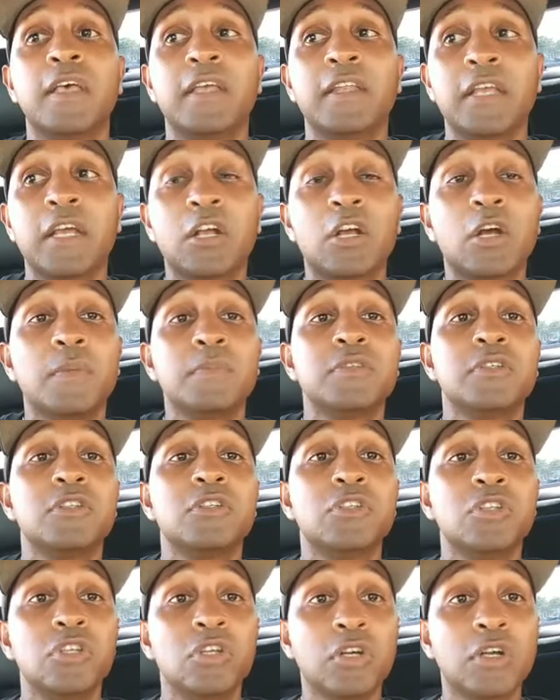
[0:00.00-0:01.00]
And that comes
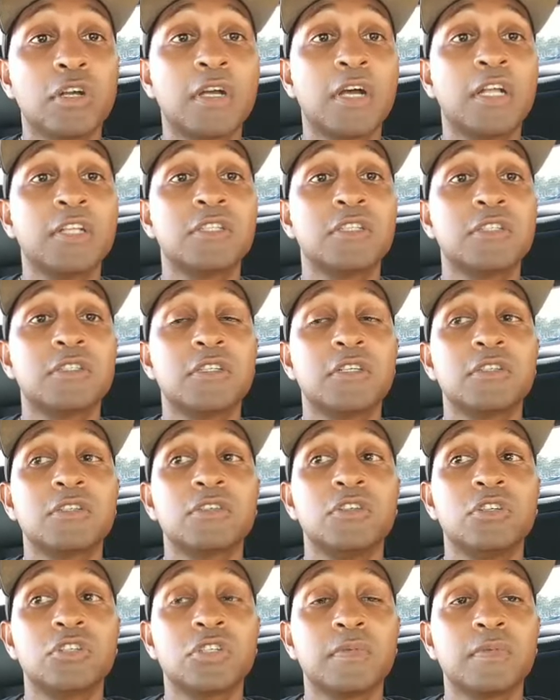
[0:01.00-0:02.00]
into your
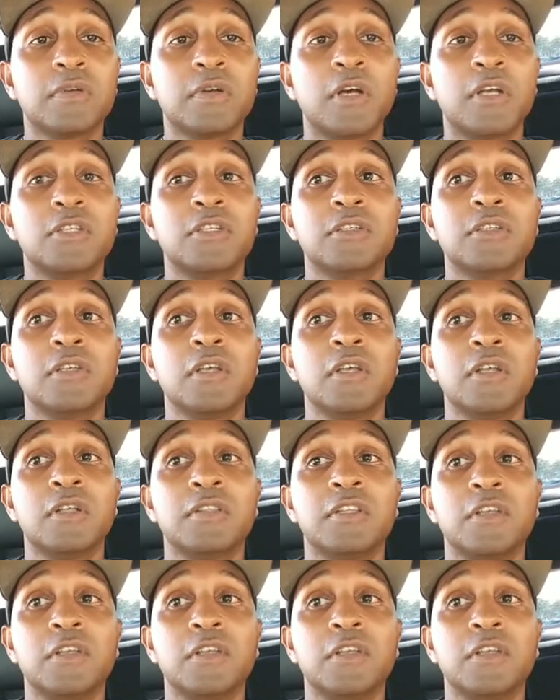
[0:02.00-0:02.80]
consciousness or your subconscious.